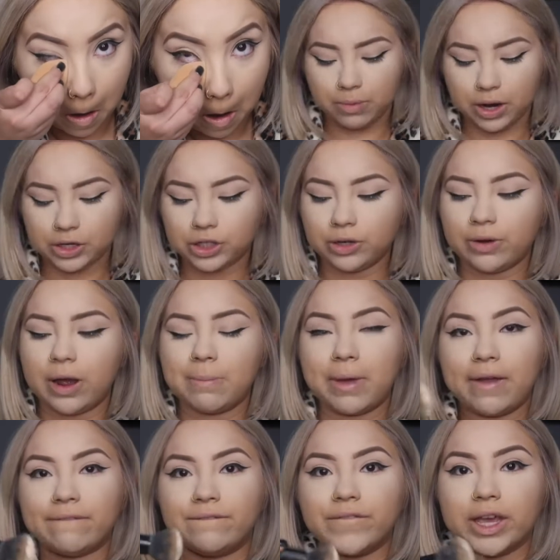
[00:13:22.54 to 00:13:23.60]
Brush around
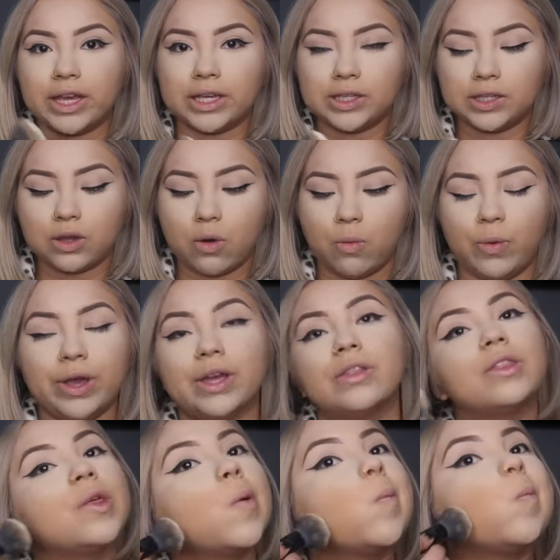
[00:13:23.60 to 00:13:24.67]
my face
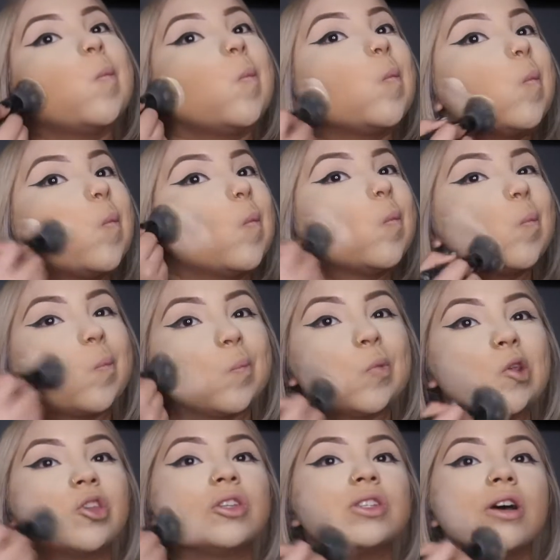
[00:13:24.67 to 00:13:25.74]
with...
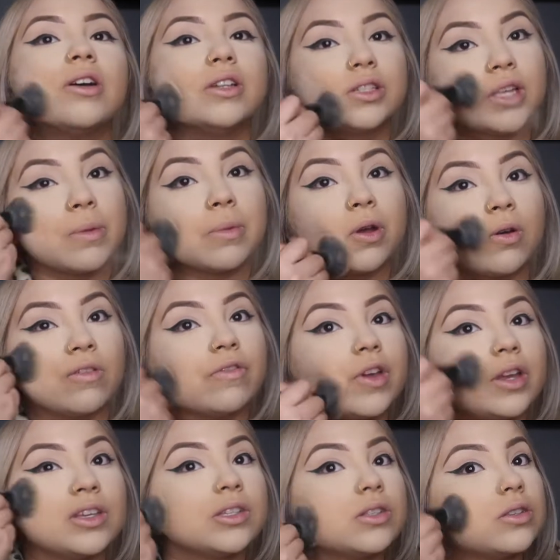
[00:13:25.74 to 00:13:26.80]
This is how I set my whole
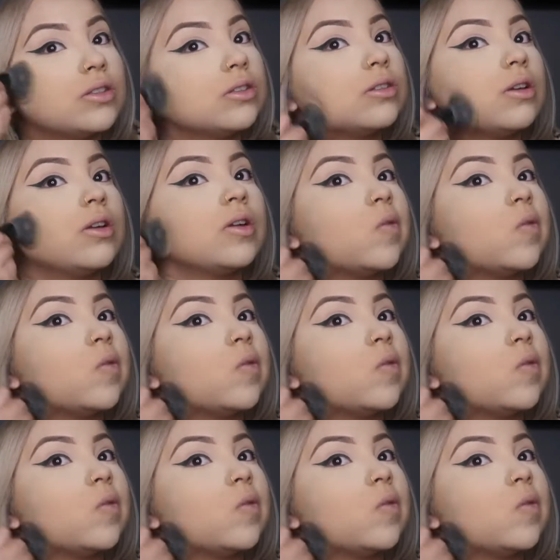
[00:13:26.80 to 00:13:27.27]
face.